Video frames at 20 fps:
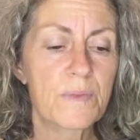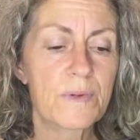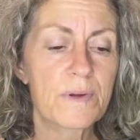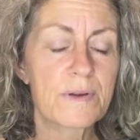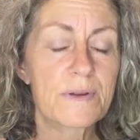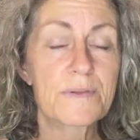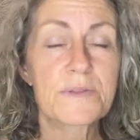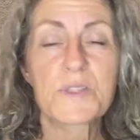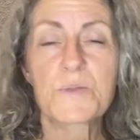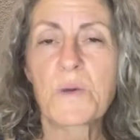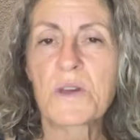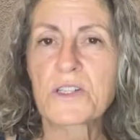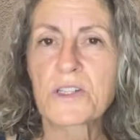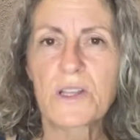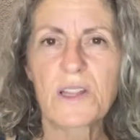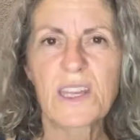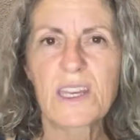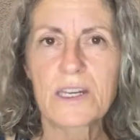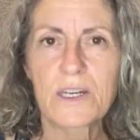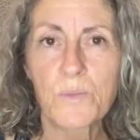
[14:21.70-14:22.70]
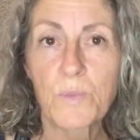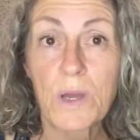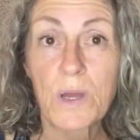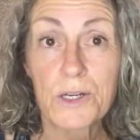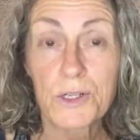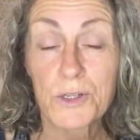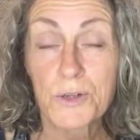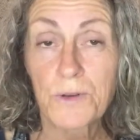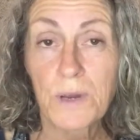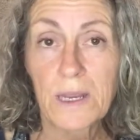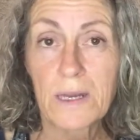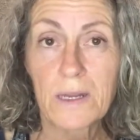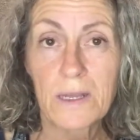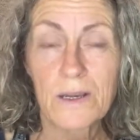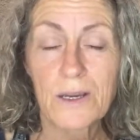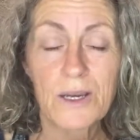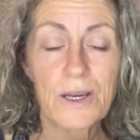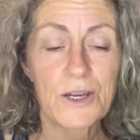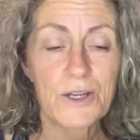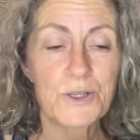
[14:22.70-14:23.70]
especially in a
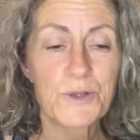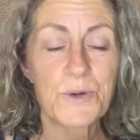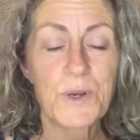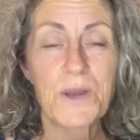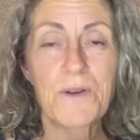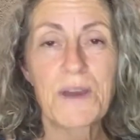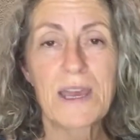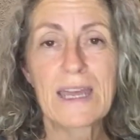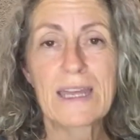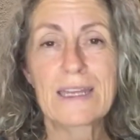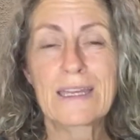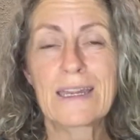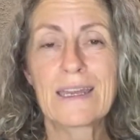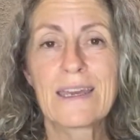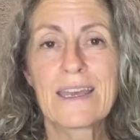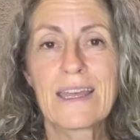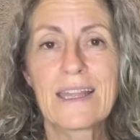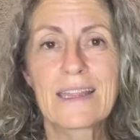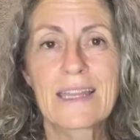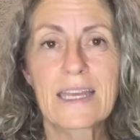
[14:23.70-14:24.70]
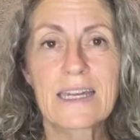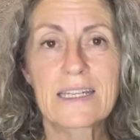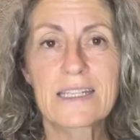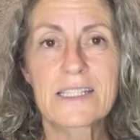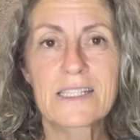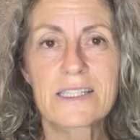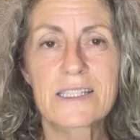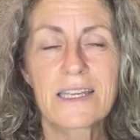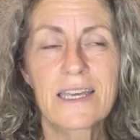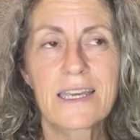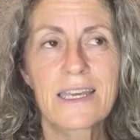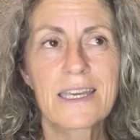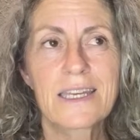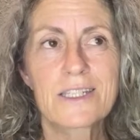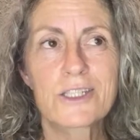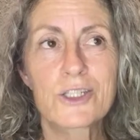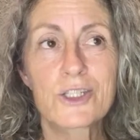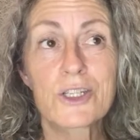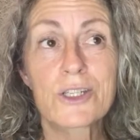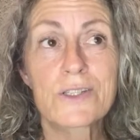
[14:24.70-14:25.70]
Mediterranean country, right, that it's
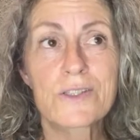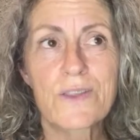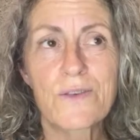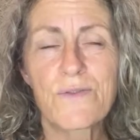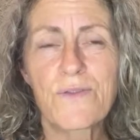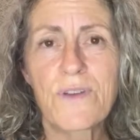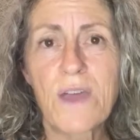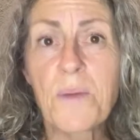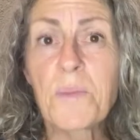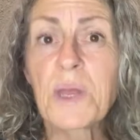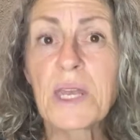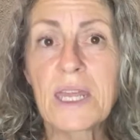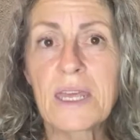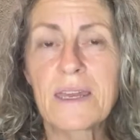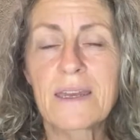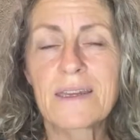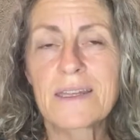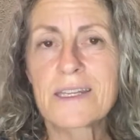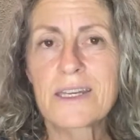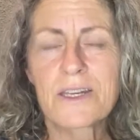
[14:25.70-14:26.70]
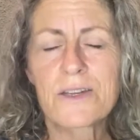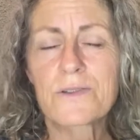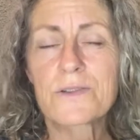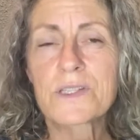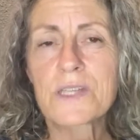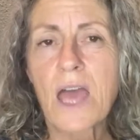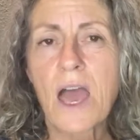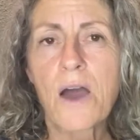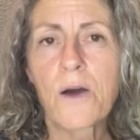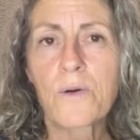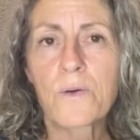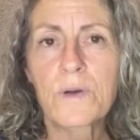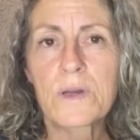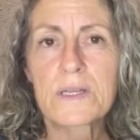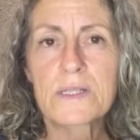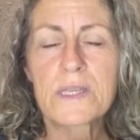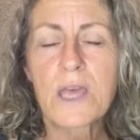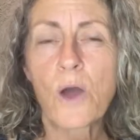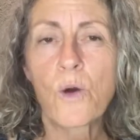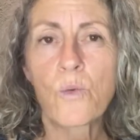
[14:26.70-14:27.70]
just the feminine, it's how
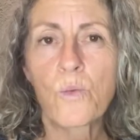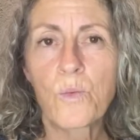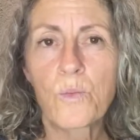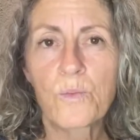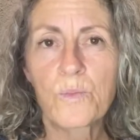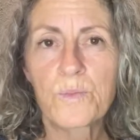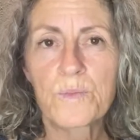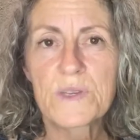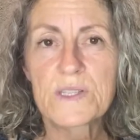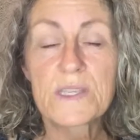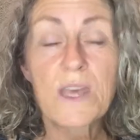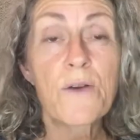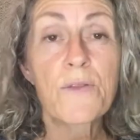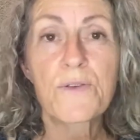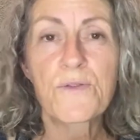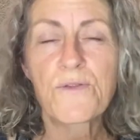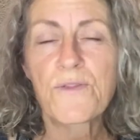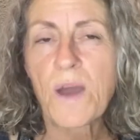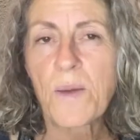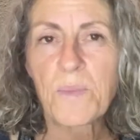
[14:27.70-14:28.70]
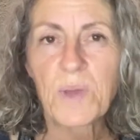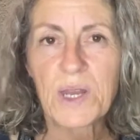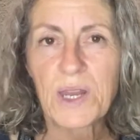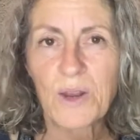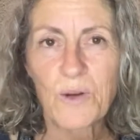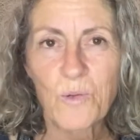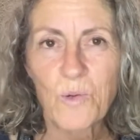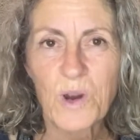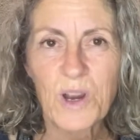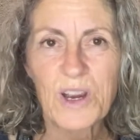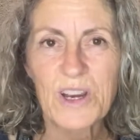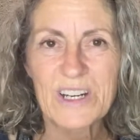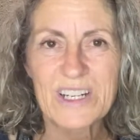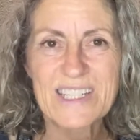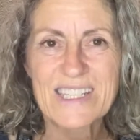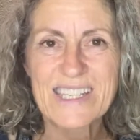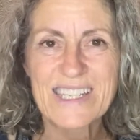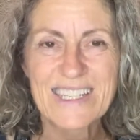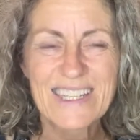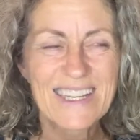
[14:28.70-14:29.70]
the feminine
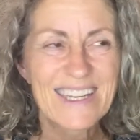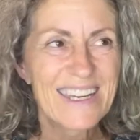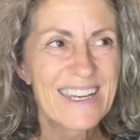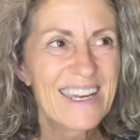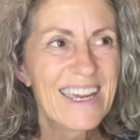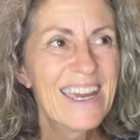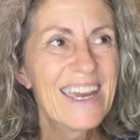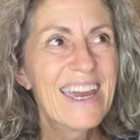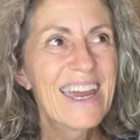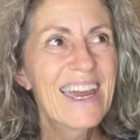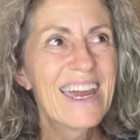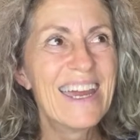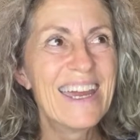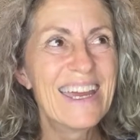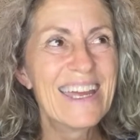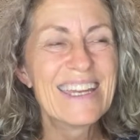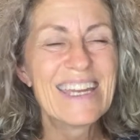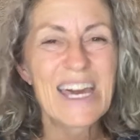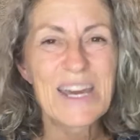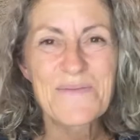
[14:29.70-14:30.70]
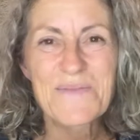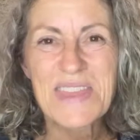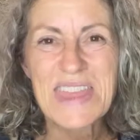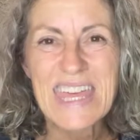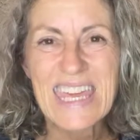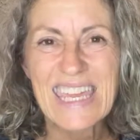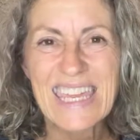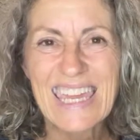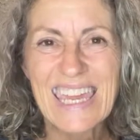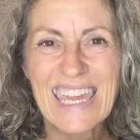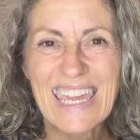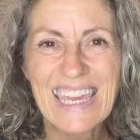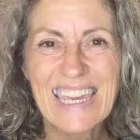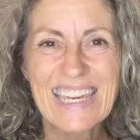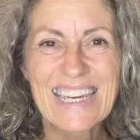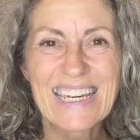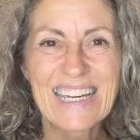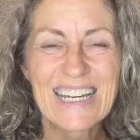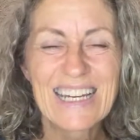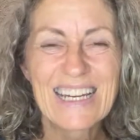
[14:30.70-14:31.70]
works. And I'm thinking,